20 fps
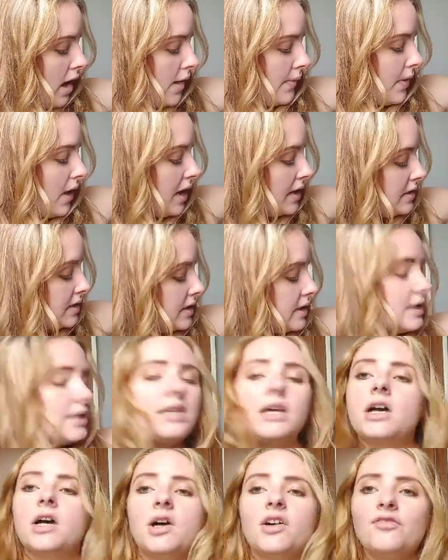I
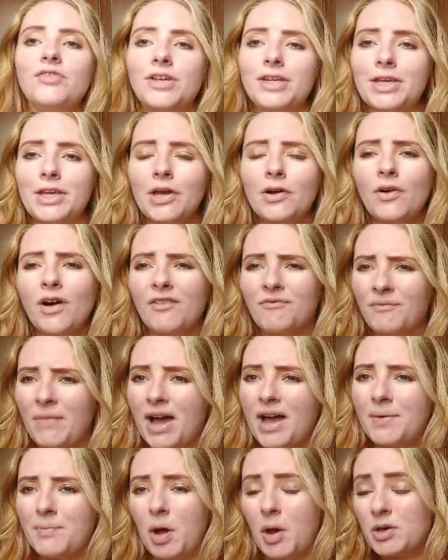did a video of
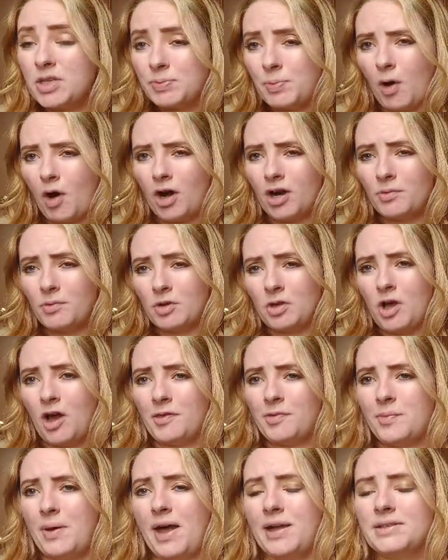my postpartum
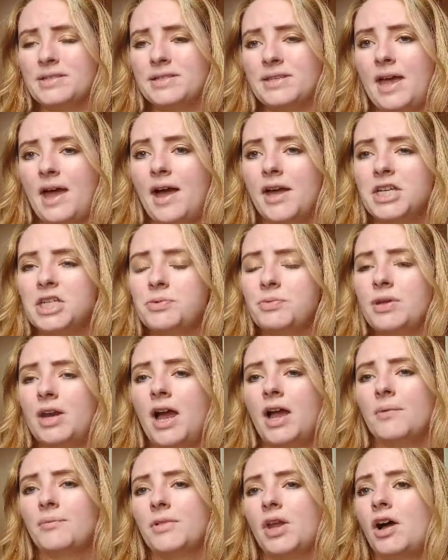cloth pad stash, but
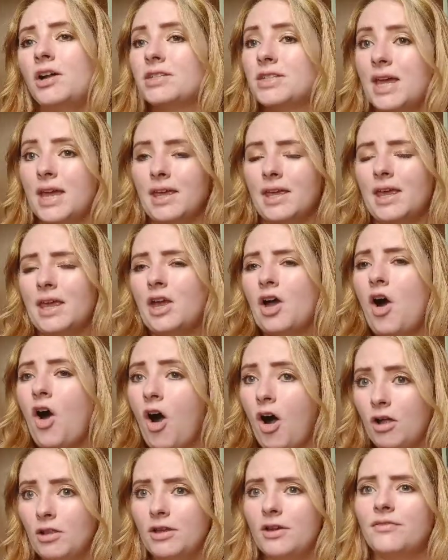I'm not taking
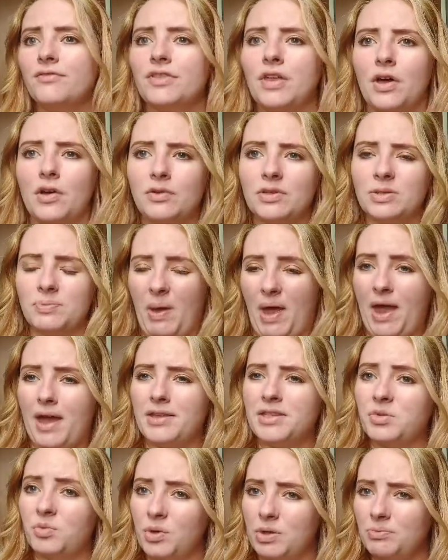all of those
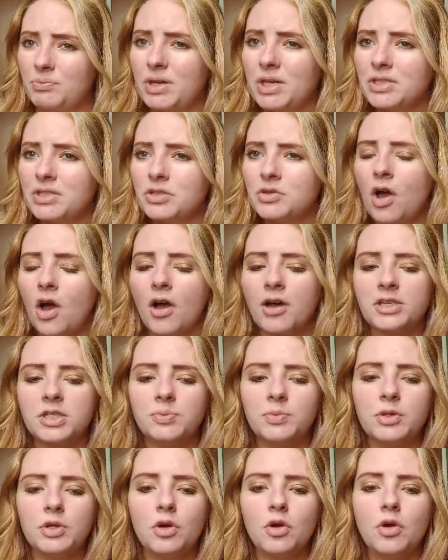pads with me to the
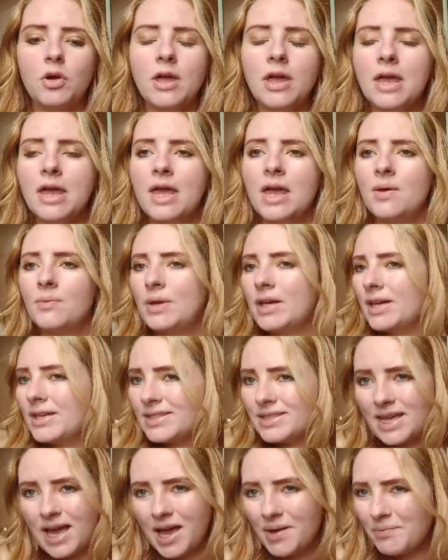hospital
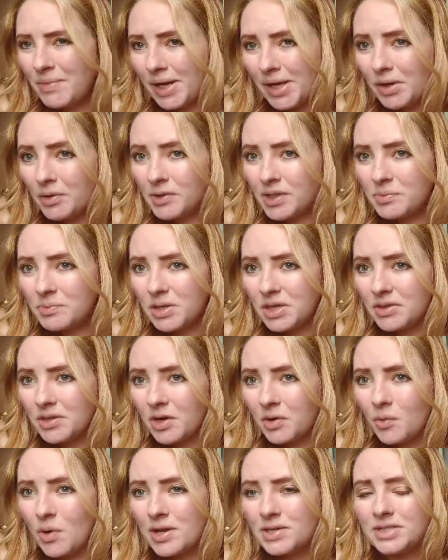because I may only be
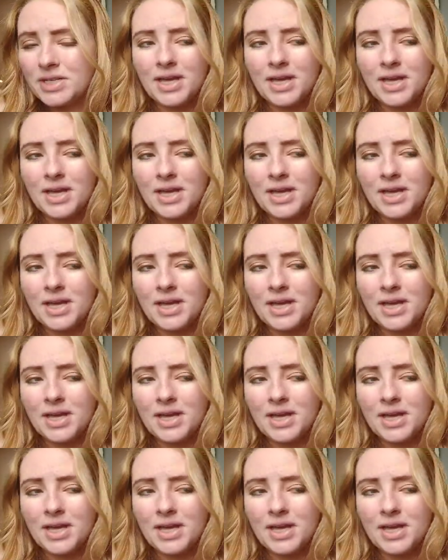there